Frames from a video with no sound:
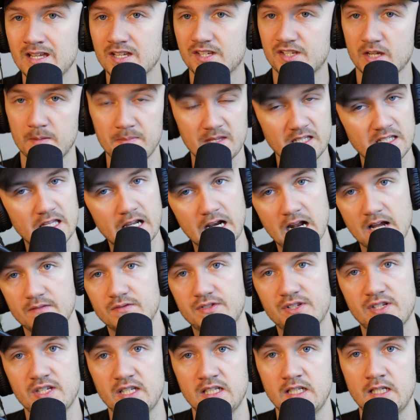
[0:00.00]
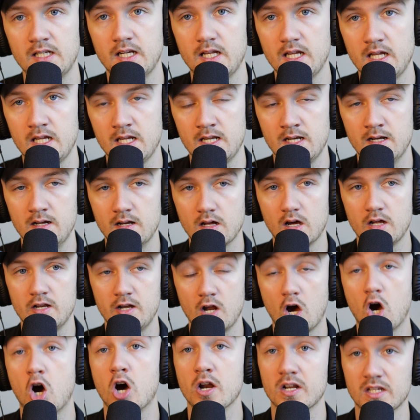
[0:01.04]
Something that I've seen in
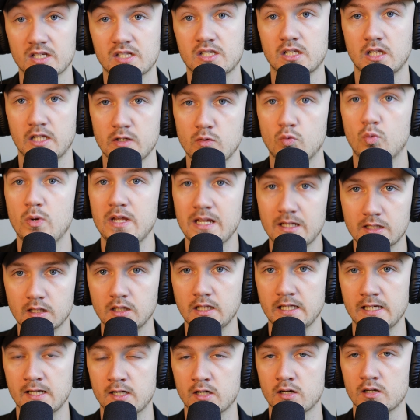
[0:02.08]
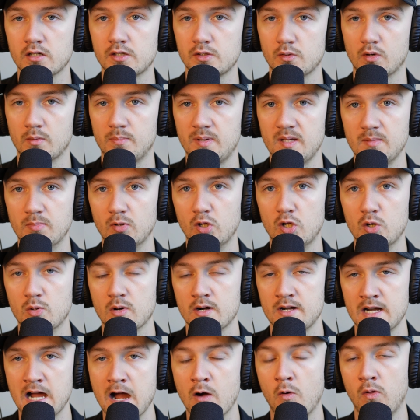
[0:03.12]
an honestly weak leaders or people who
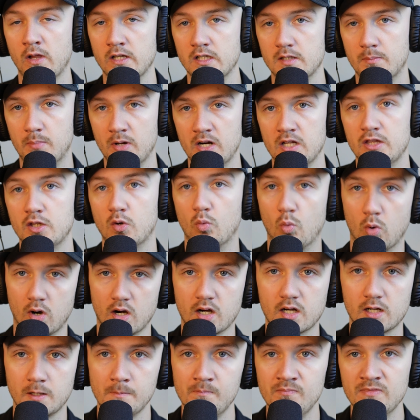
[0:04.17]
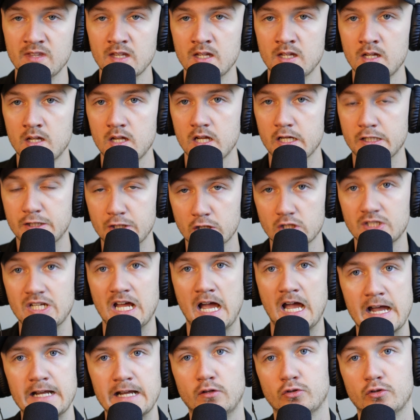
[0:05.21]
are not willing to put in the work is they're
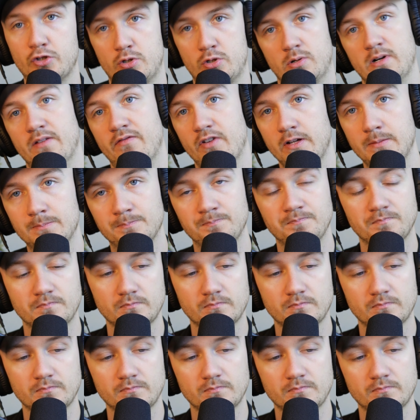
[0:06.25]
title driven.